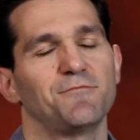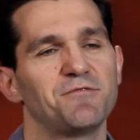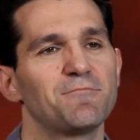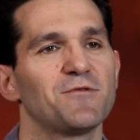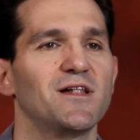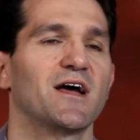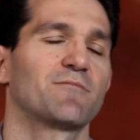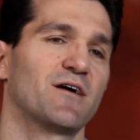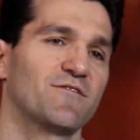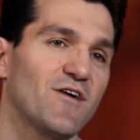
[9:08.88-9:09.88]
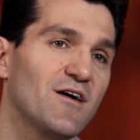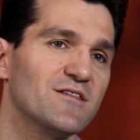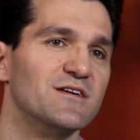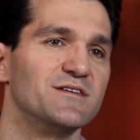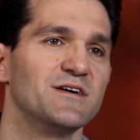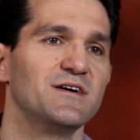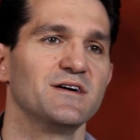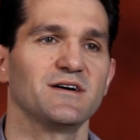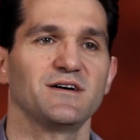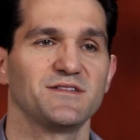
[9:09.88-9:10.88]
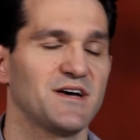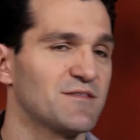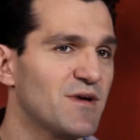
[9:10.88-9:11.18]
people like my father that